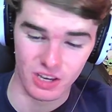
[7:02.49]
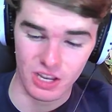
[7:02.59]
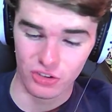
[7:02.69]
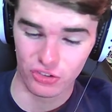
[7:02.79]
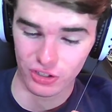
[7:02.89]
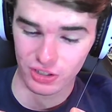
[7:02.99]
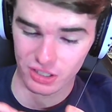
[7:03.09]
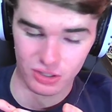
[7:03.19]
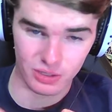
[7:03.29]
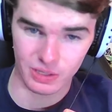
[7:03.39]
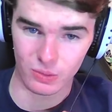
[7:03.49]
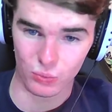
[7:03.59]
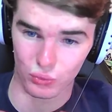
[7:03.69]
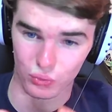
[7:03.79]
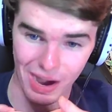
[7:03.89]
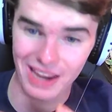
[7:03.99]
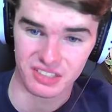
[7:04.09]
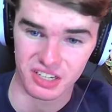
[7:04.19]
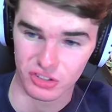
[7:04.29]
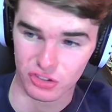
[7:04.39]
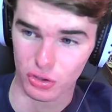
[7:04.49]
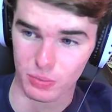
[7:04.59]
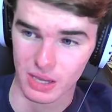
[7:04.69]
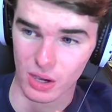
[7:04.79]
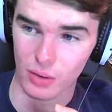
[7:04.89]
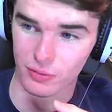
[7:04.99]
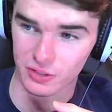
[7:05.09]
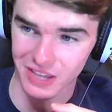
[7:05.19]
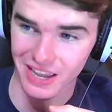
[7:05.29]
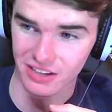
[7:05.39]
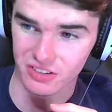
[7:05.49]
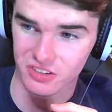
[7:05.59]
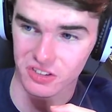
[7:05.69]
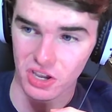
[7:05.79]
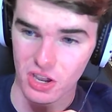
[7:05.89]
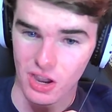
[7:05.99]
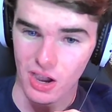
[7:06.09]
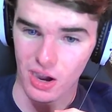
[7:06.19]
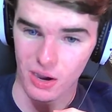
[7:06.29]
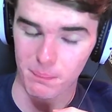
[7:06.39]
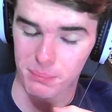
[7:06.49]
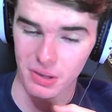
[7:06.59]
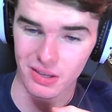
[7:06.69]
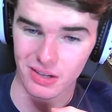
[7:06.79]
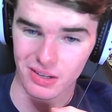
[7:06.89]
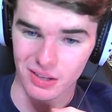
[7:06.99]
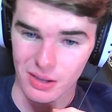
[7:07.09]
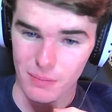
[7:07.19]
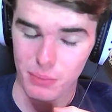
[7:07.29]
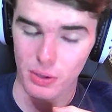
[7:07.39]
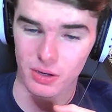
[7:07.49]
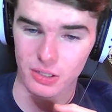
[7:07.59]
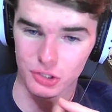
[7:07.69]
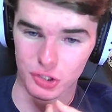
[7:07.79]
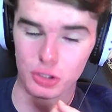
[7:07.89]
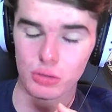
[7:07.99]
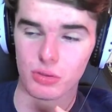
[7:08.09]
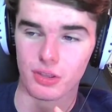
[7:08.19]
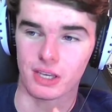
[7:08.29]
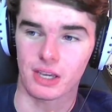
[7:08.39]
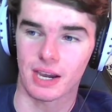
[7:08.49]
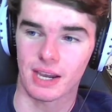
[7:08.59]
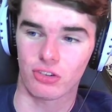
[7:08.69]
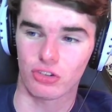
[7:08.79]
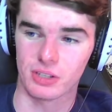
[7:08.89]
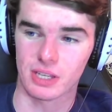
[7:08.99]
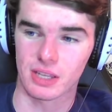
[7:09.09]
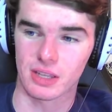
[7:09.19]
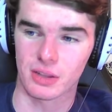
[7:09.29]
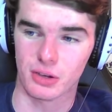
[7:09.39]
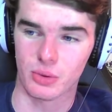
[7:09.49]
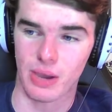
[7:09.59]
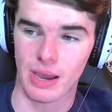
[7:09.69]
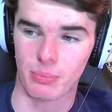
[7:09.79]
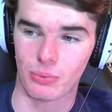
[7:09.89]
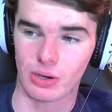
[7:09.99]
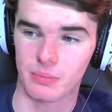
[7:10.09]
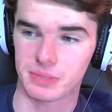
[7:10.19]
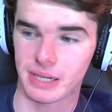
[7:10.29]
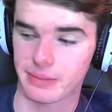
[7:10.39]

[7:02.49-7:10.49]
She literally ranted to me over text. But do you think I should get the new Apple update?